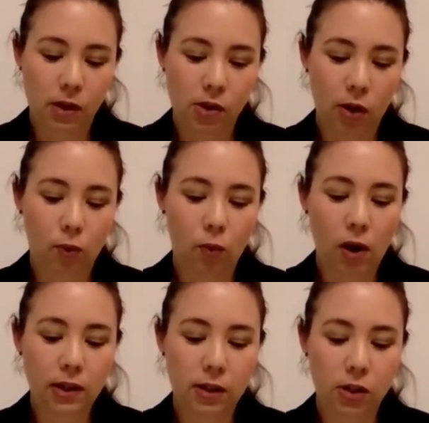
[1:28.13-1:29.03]
So
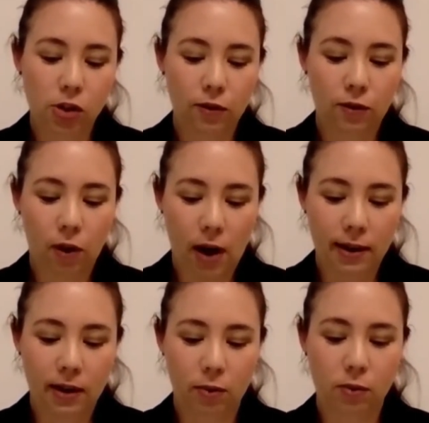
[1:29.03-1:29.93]
what did you
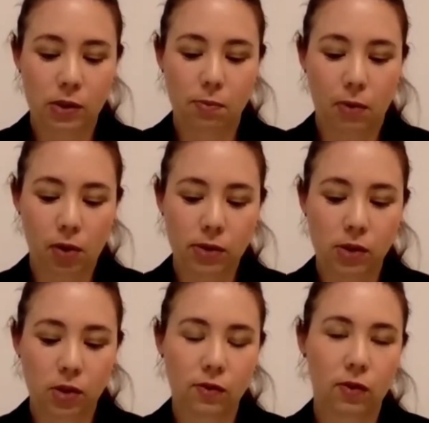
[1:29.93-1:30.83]
find that was most
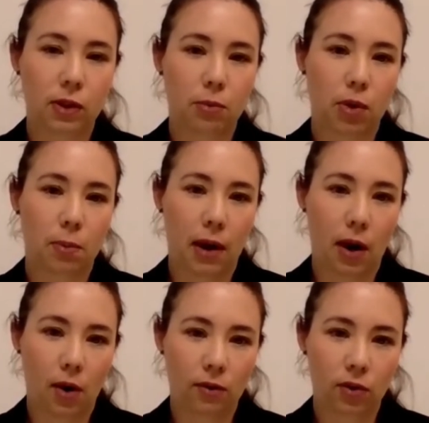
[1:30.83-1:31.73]
useful in
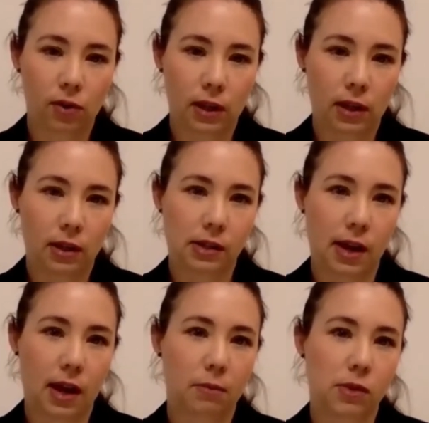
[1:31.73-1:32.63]
preparing for the
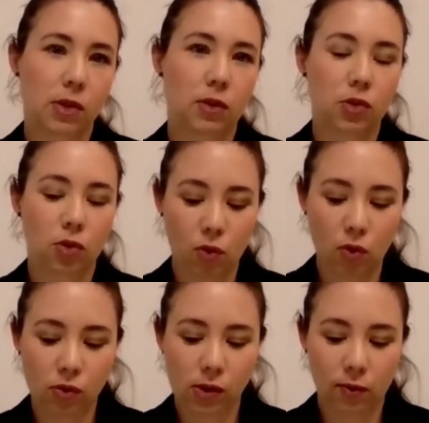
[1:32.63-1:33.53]
exam? So
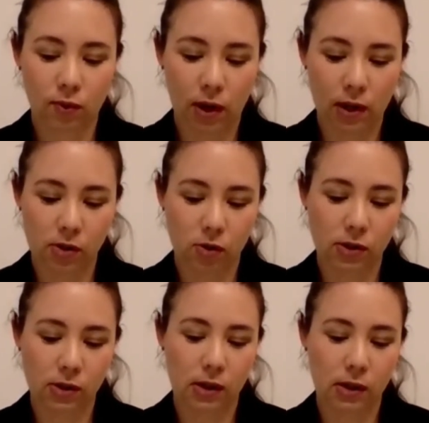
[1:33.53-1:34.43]
tools,
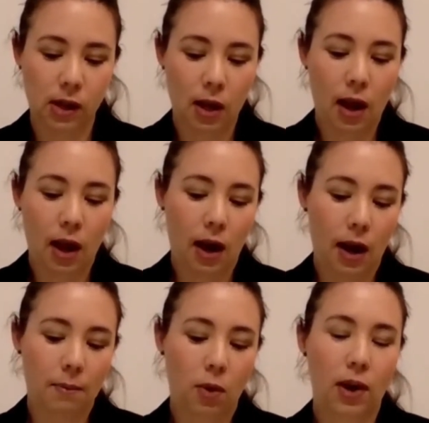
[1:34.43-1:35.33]
resources,
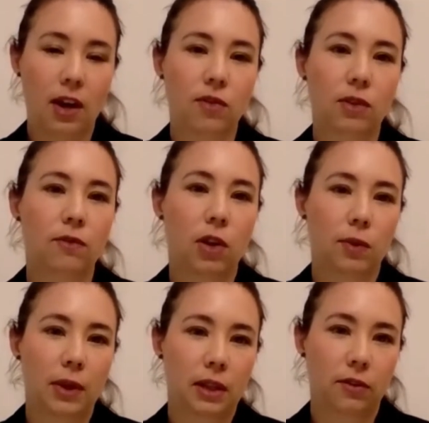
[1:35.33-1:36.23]
or even
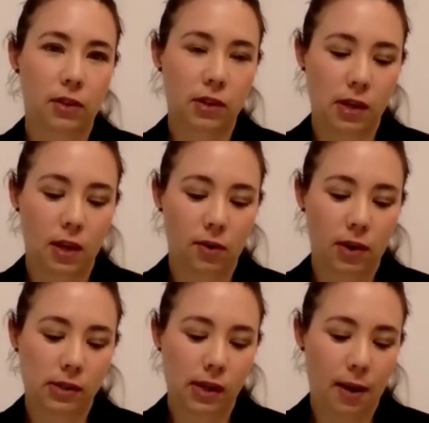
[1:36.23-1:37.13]
following the FASEA
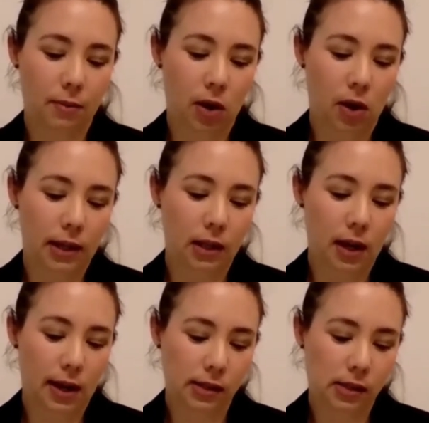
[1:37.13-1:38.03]
exam
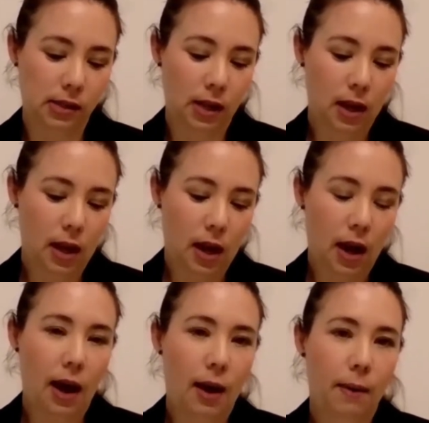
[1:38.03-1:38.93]
guidelines.
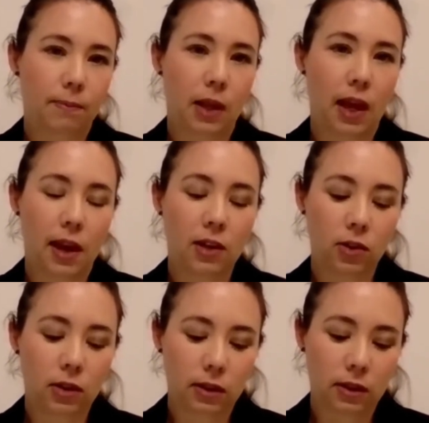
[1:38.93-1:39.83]
Can
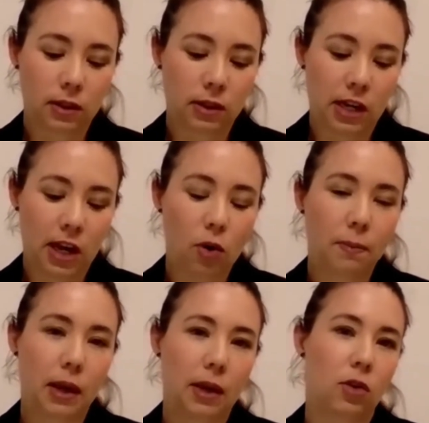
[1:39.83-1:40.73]
you tell
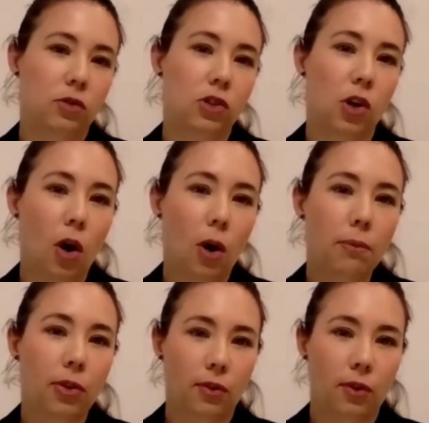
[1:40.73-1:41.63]
me your top
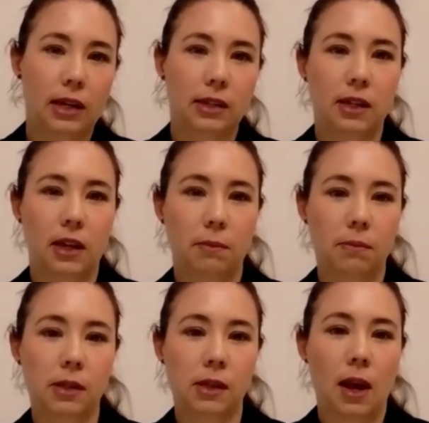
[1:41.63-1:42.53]
3
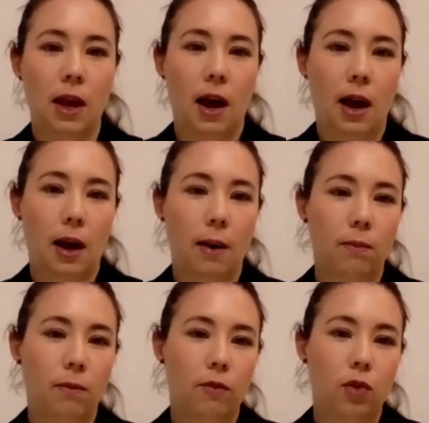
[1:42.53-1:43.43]
tips
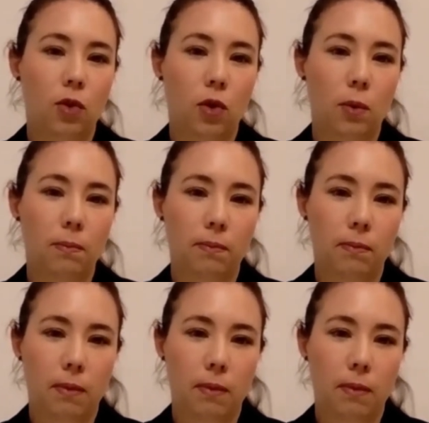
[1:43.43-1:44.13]
for